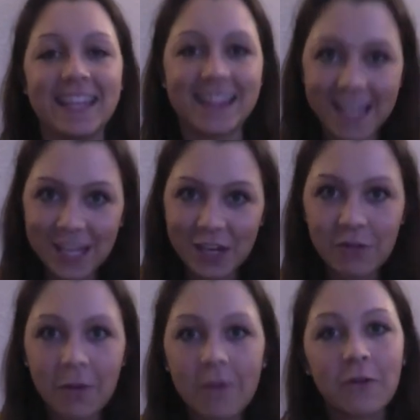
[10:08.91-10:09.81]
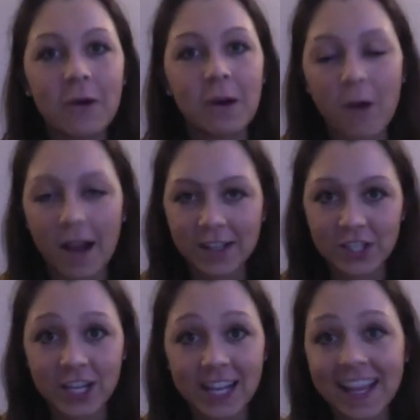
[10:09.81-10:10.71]
thank you for
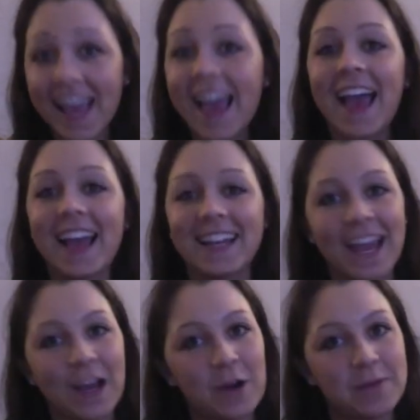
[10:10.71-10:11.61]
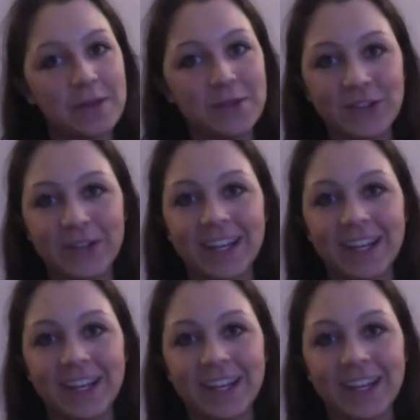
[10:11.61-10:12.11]
watching, and I hope you enjoyed